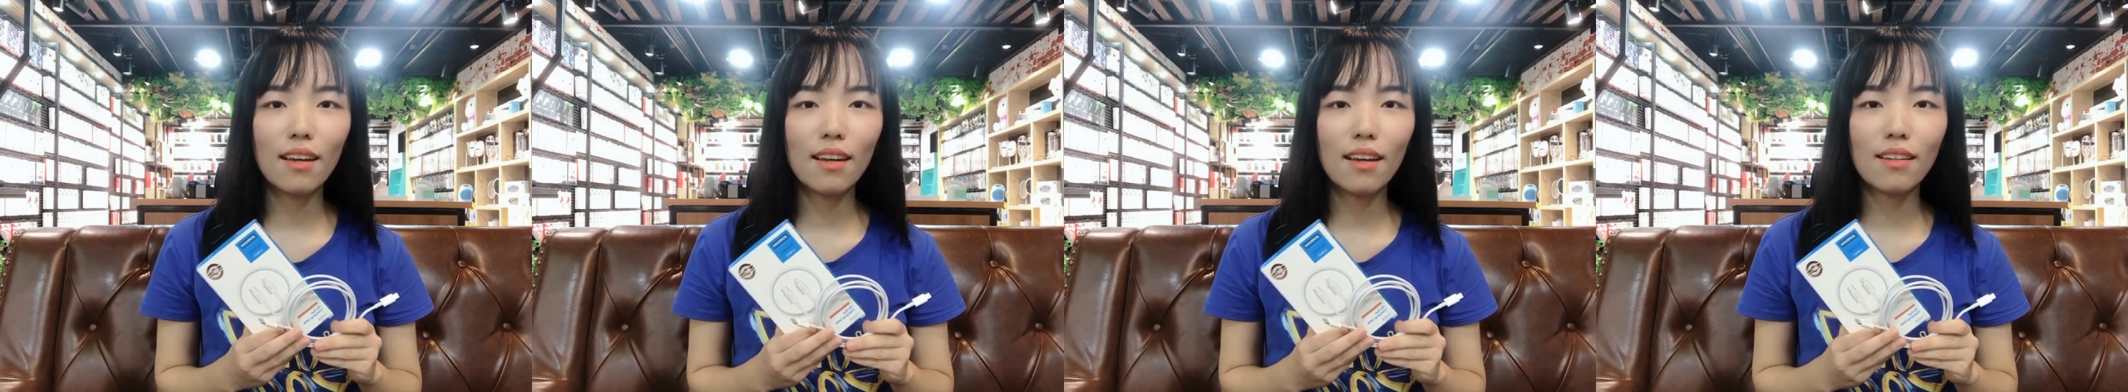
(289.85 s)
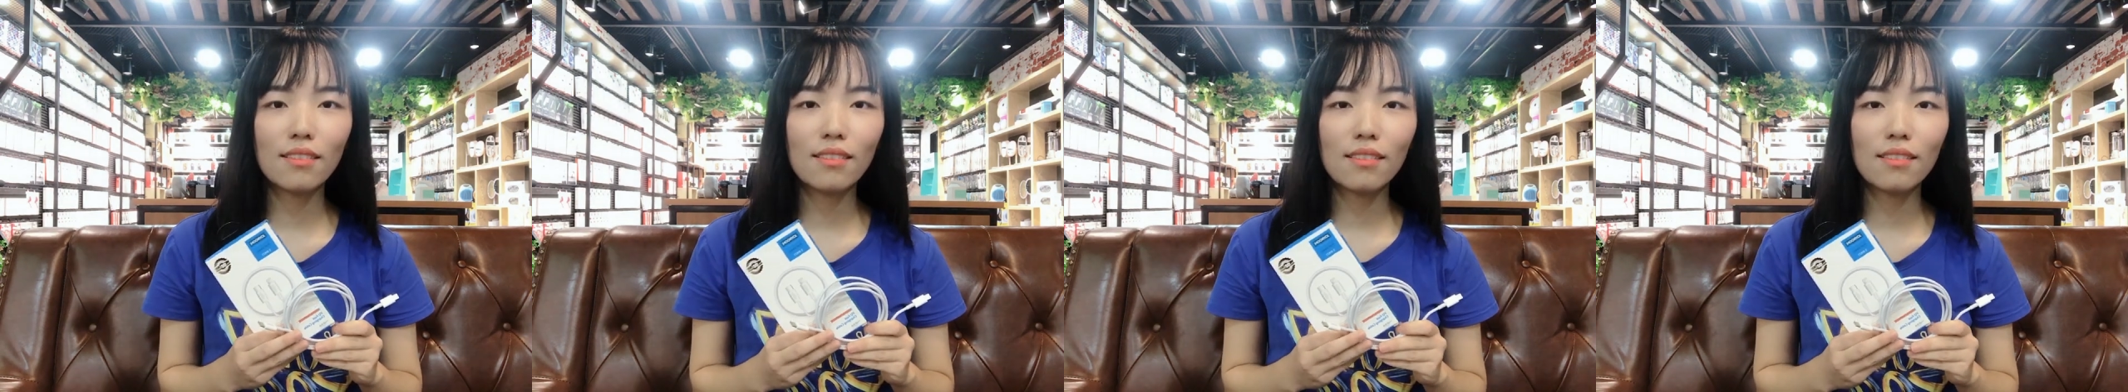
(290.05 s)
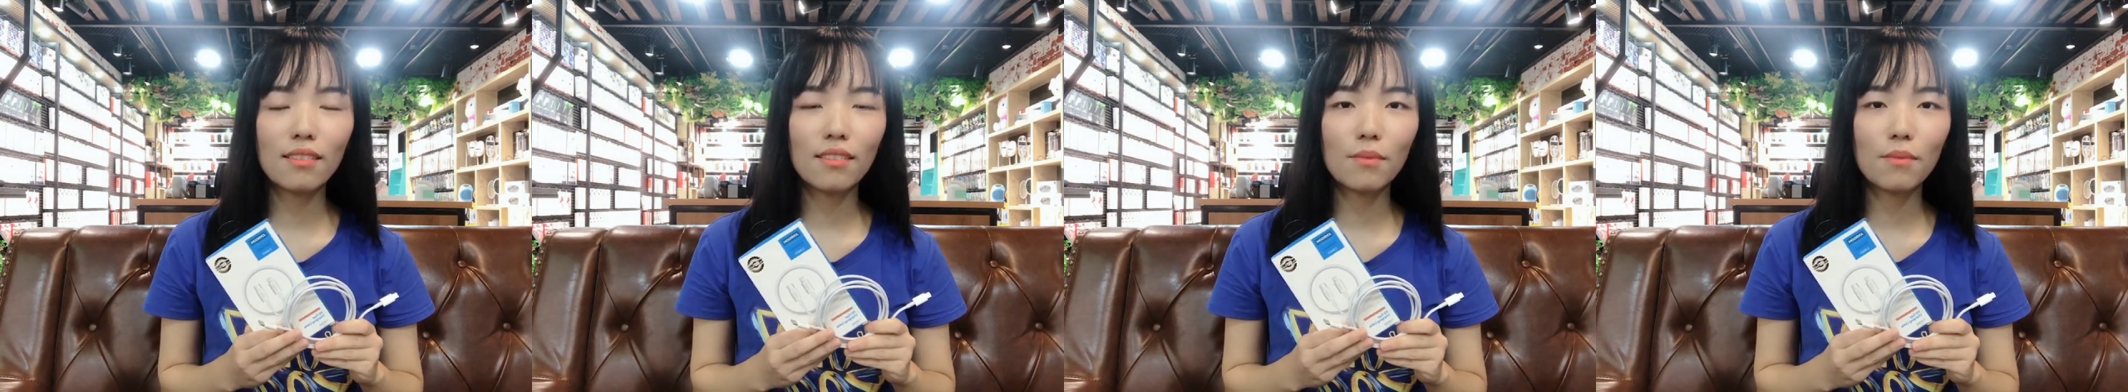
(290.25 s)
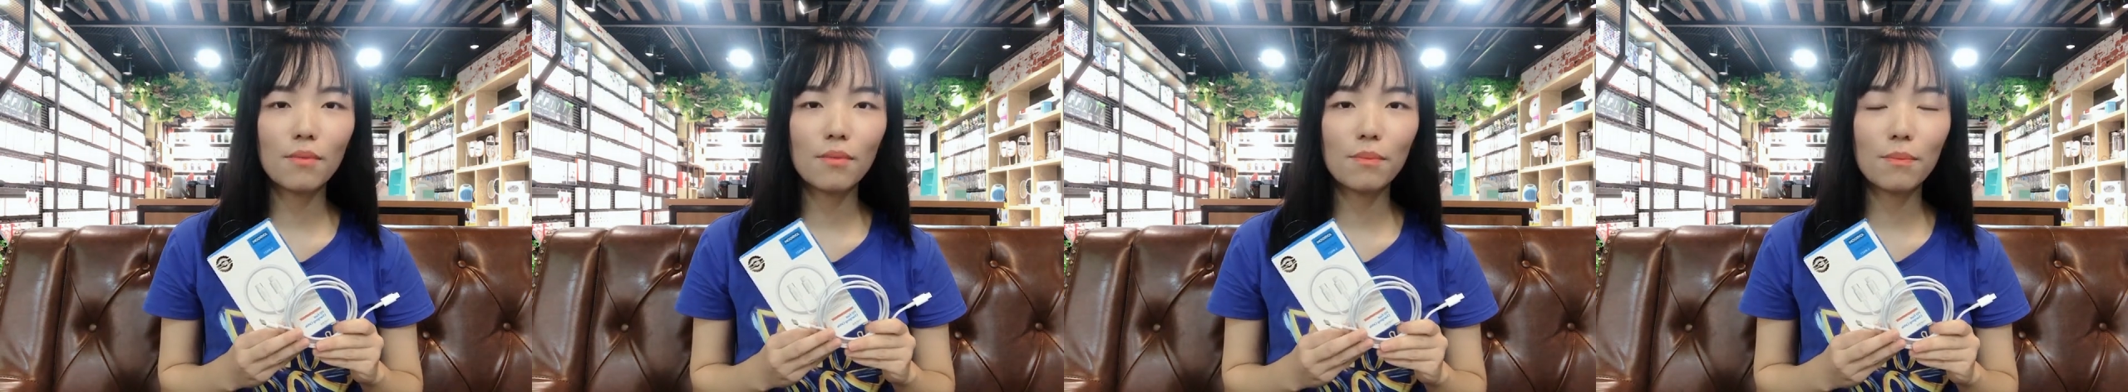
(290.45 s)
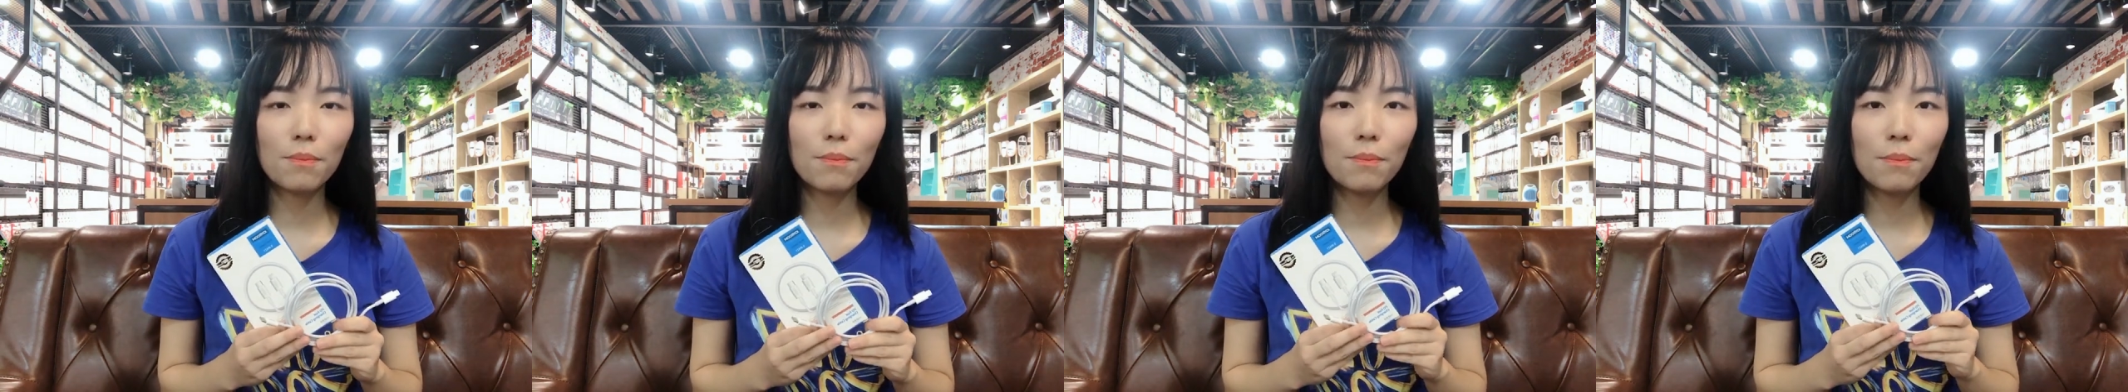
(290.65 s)
And
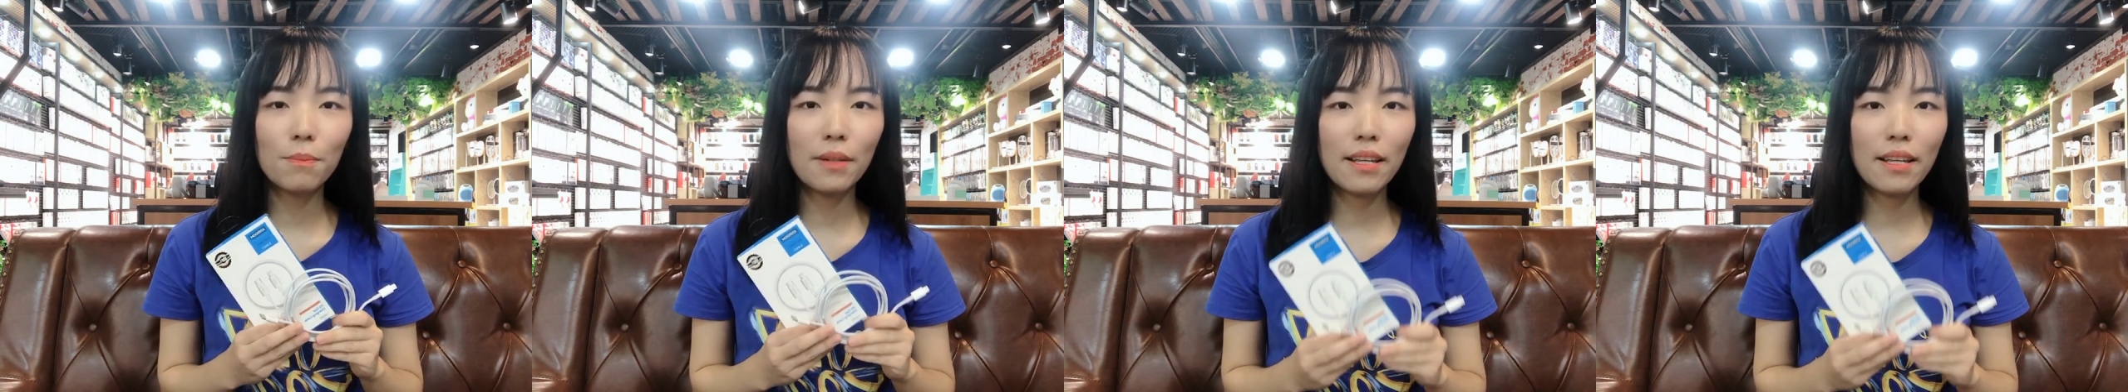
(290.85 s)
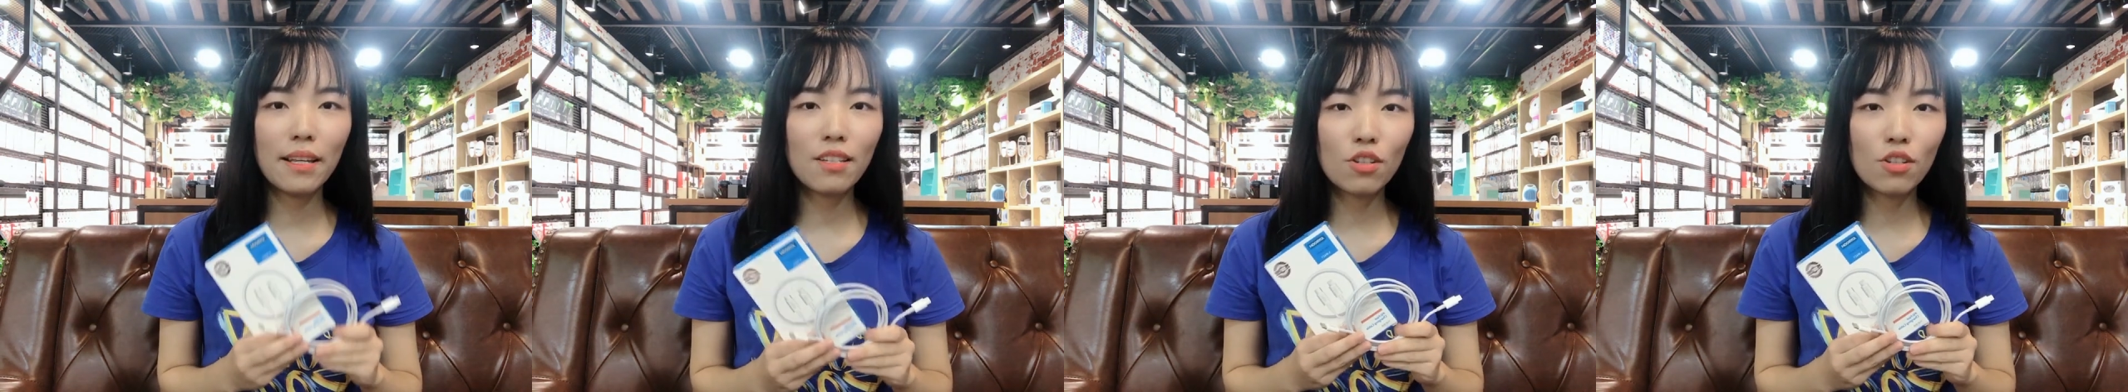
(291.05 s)
please